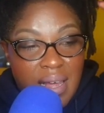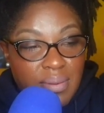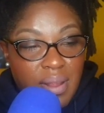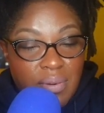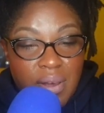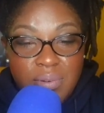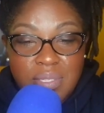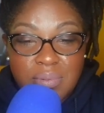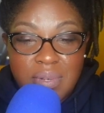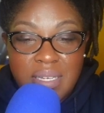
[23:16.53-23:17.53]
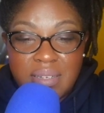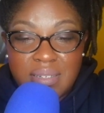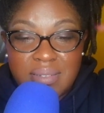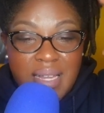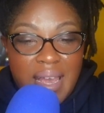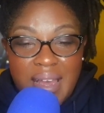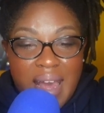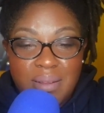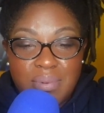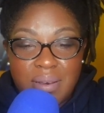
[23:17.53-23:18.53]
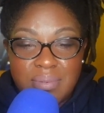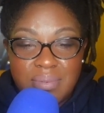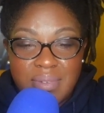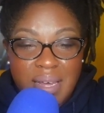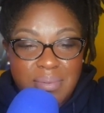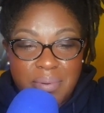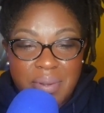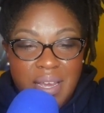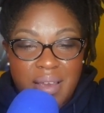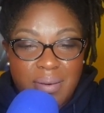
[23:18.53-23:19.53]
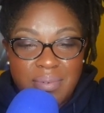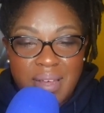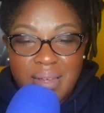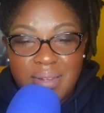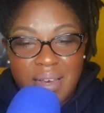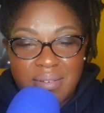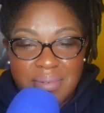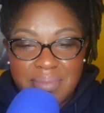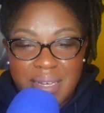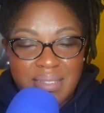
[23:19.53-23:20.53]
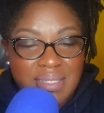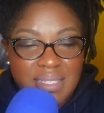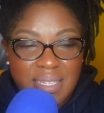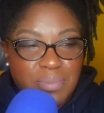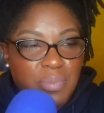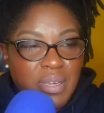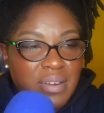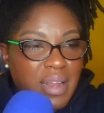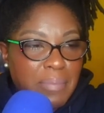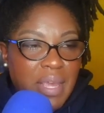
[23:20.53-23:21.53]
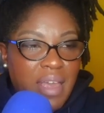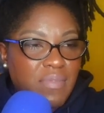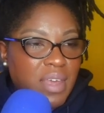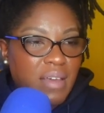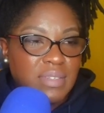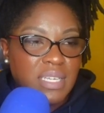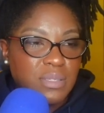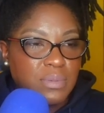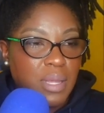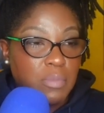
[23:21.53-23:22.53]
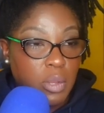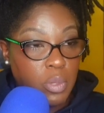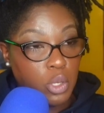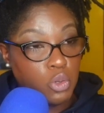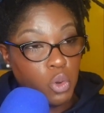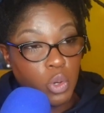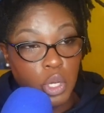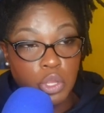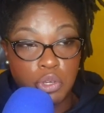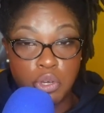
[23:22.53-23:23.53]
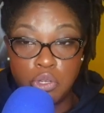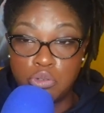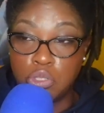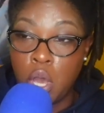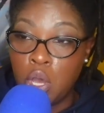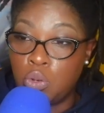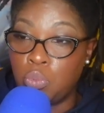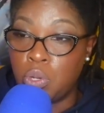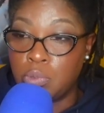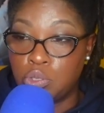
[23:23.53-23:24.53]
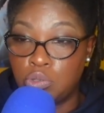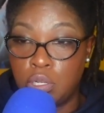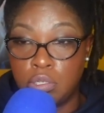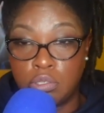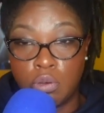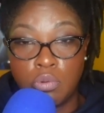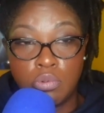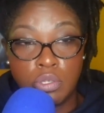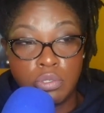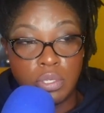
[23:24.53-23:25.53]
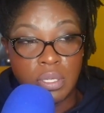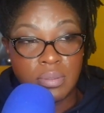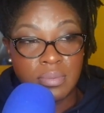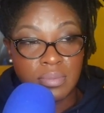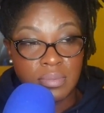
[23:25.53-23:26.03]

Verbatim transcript: I don't know, Costa Rica. Like, I don't know. I don't know where they go. I don't know. I just, it's weird. I've been having conversations with women. They be like, you know, in other countries, the women treat us so good.